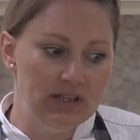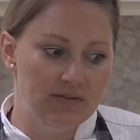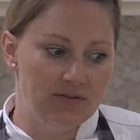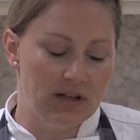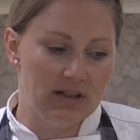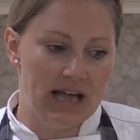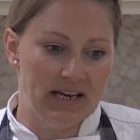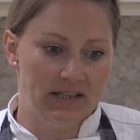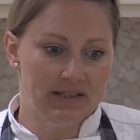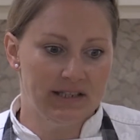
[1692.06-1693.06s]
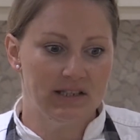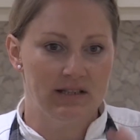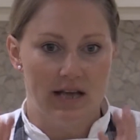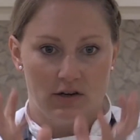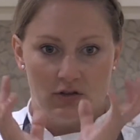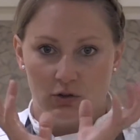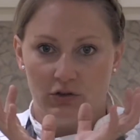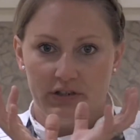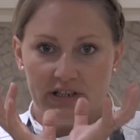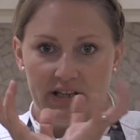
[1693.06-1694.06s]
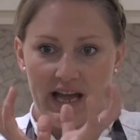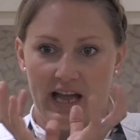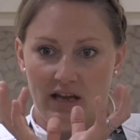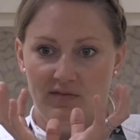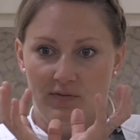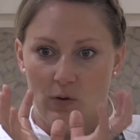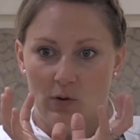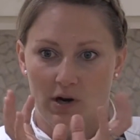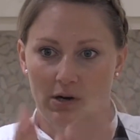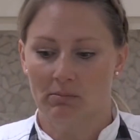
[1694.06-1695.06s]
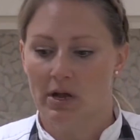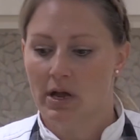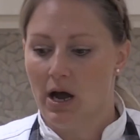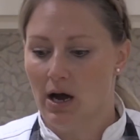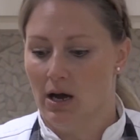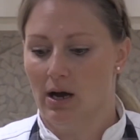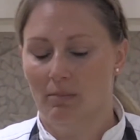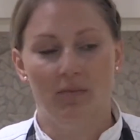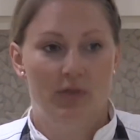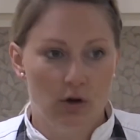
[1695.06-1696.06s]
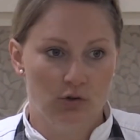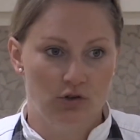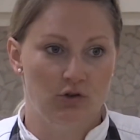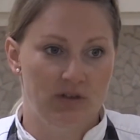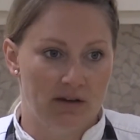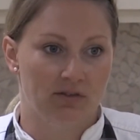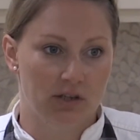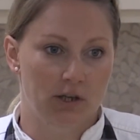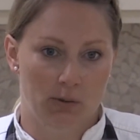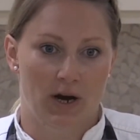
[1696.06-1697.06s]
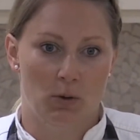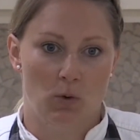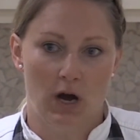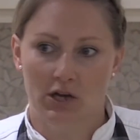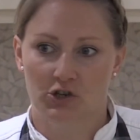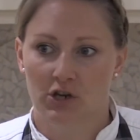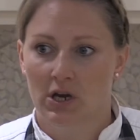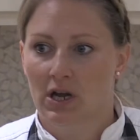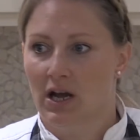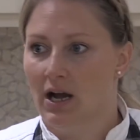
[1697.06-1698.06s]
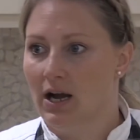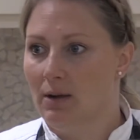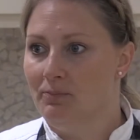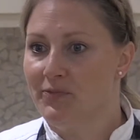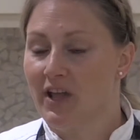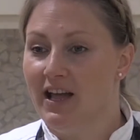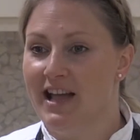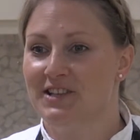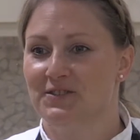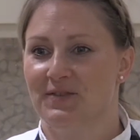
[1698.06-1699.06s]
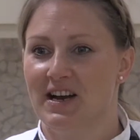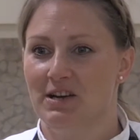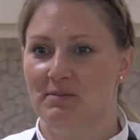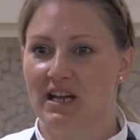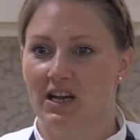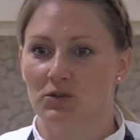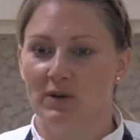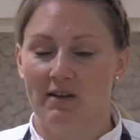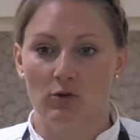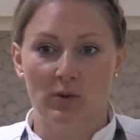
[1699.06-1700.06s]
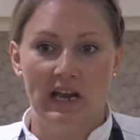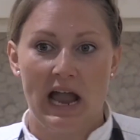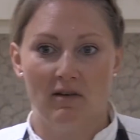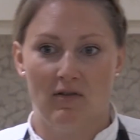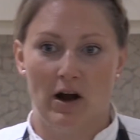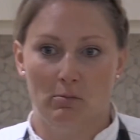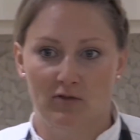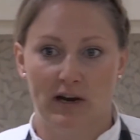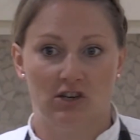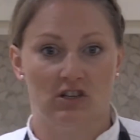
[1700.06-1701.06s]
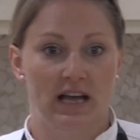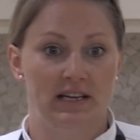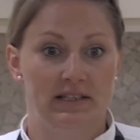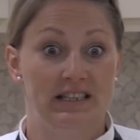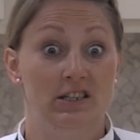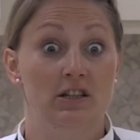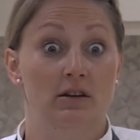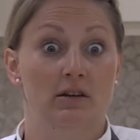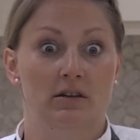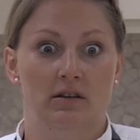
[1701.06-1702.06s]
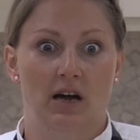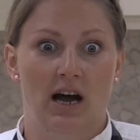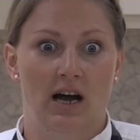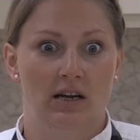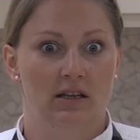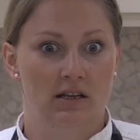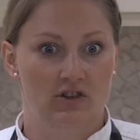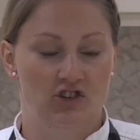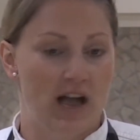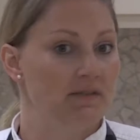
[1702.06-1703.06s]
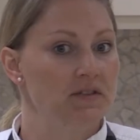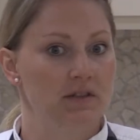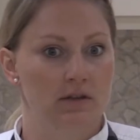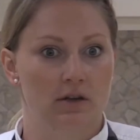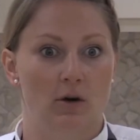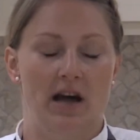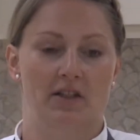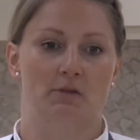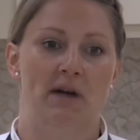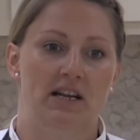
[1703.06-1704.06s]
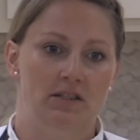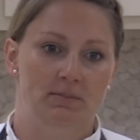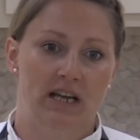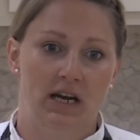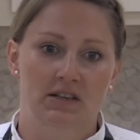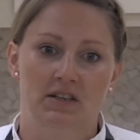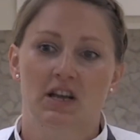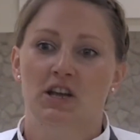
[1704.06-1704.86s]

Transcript: leaf lettuces that are sold in the head form, those you definitely want to wash. It's funny because whenever we get farm fresh lettuce here, the chefs go out of their minds because